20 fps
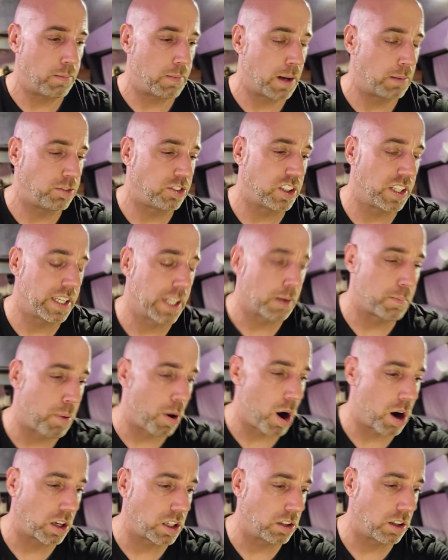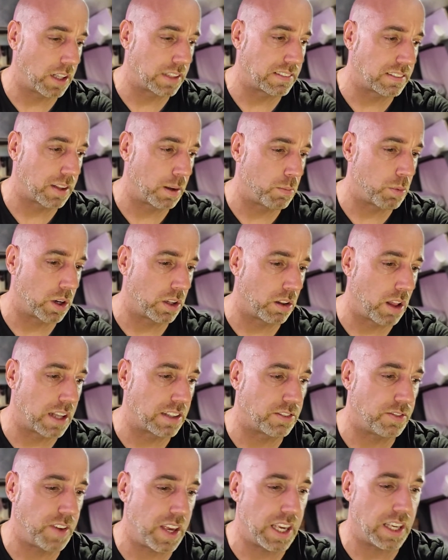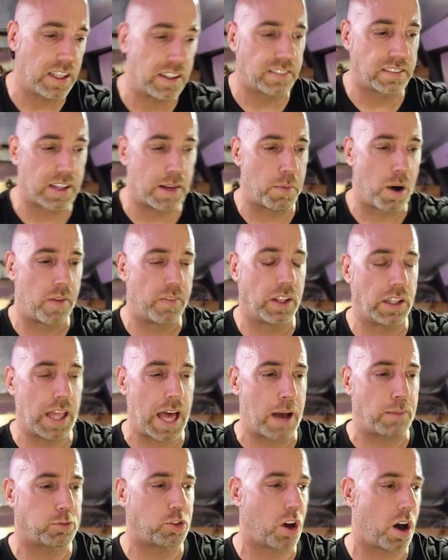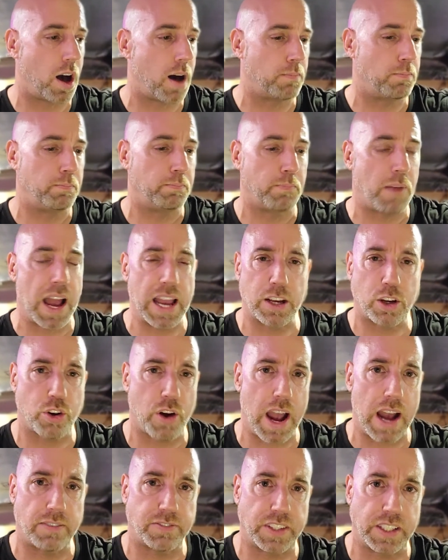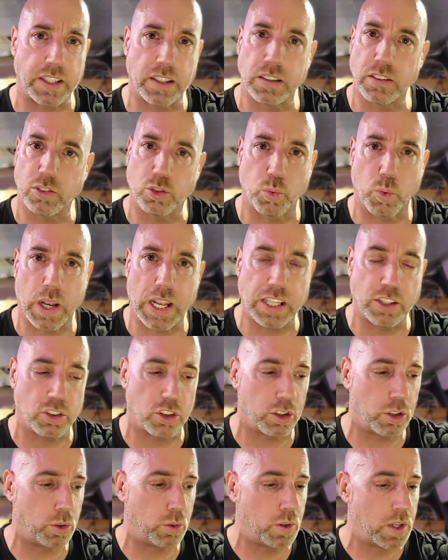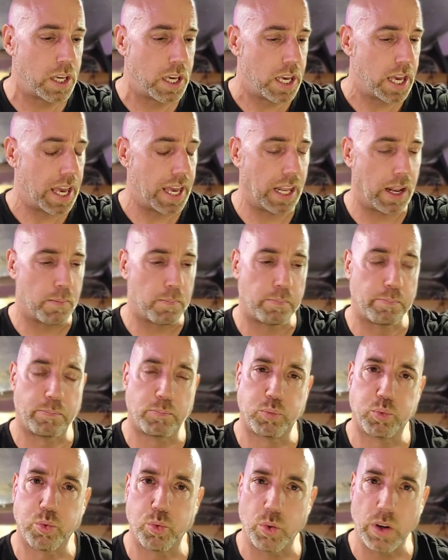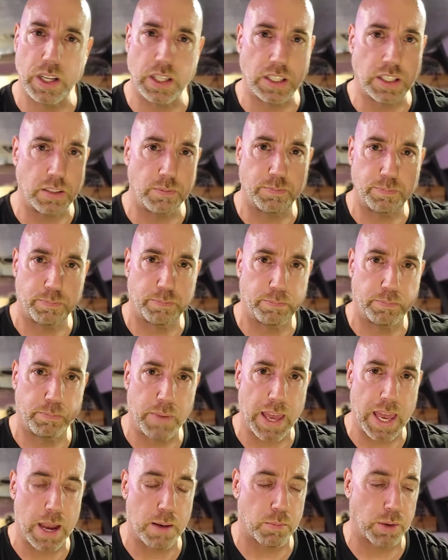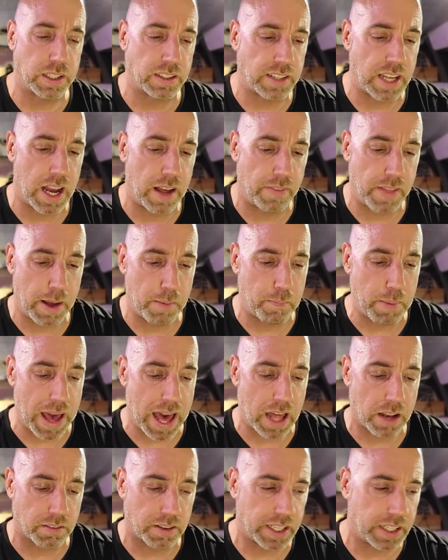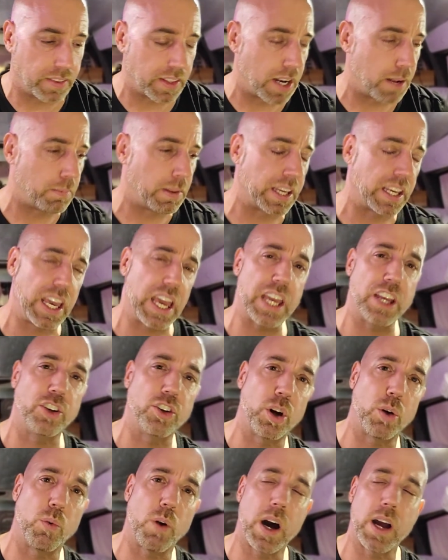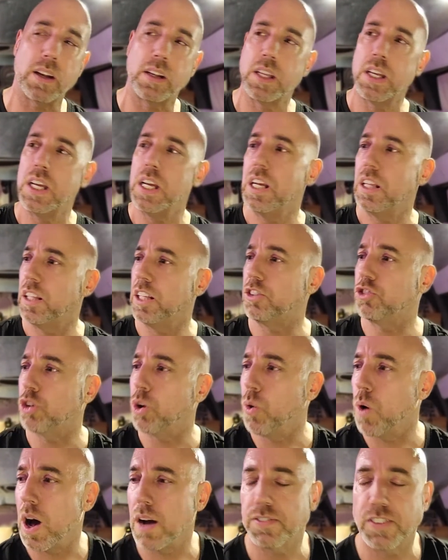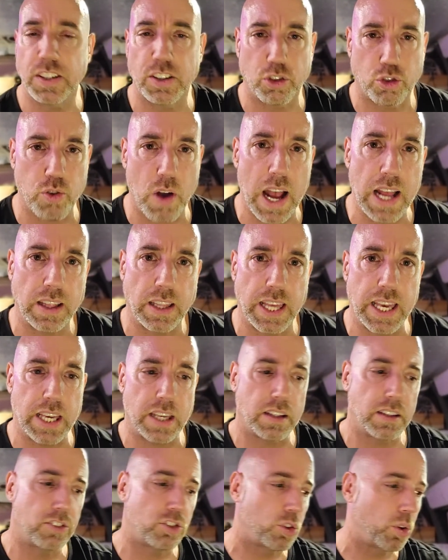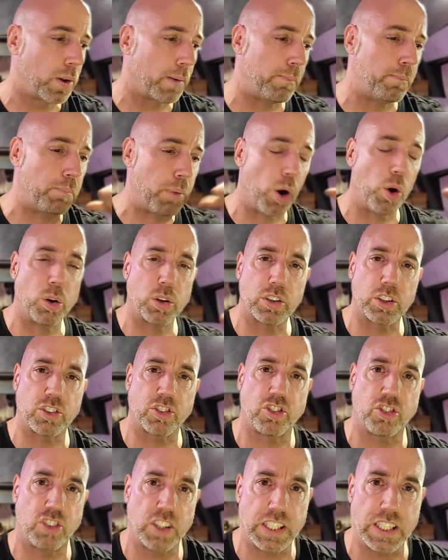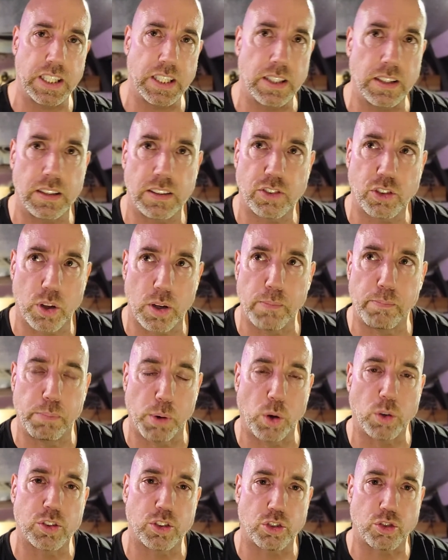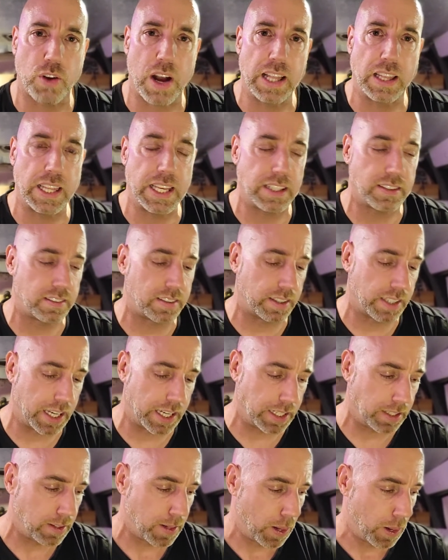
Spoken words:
sitting in a parking lot somewhere in Las Vegas. I'm on the laptop, Minecrafting. It's what I do. And I'm really hammering down that battery. And then I'm like, hey, you know what? Let's go off to the dry lake. Let's go to Boulder City. Let's go to Boulder Dry Lake tonight.